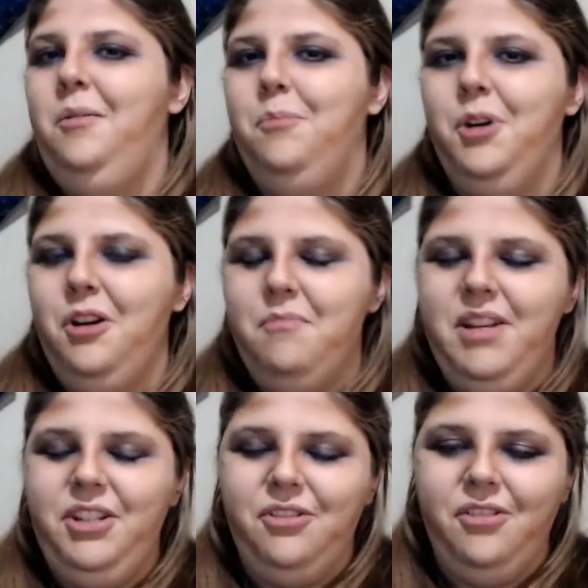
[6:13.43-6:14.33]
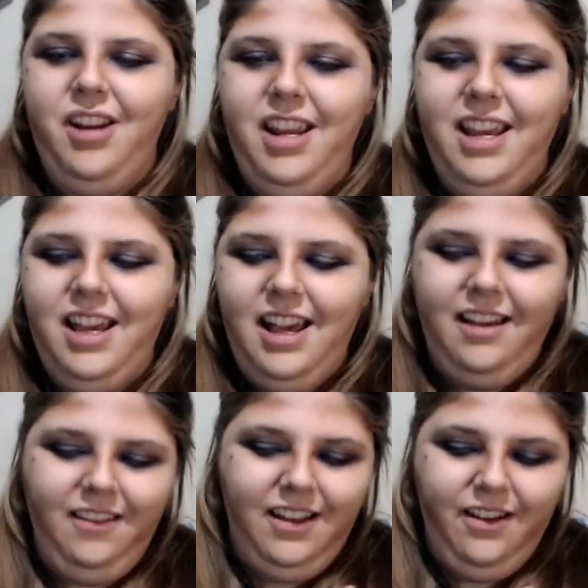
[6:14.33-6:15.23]
Murder mystery, I
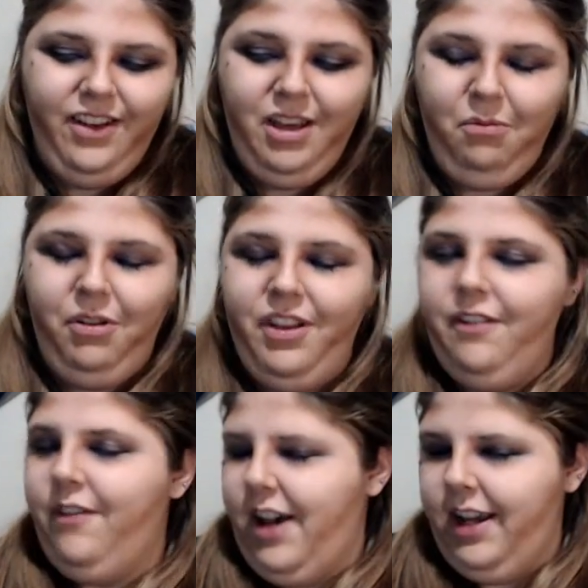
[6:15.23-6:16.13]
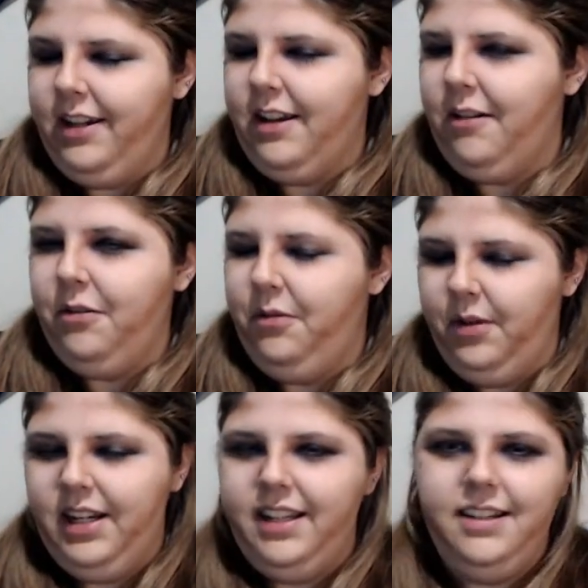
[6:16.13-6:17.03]
love it. Will they find out who
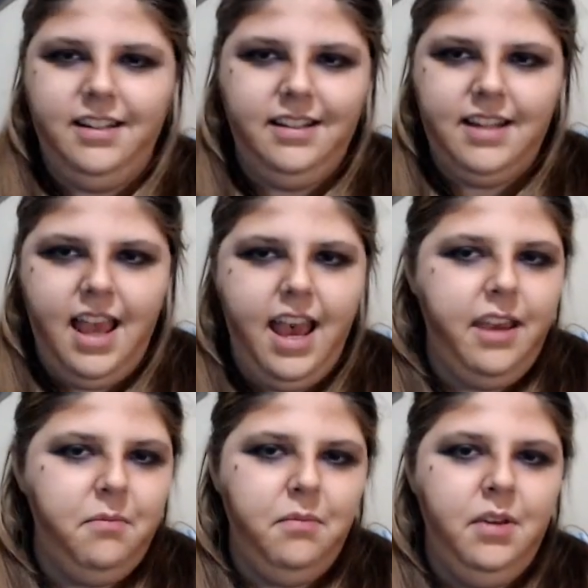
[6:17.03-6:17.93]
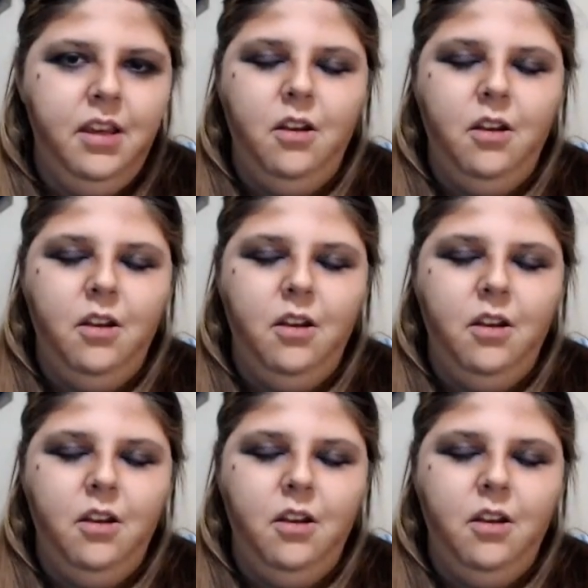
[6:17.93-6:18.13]
it is in time?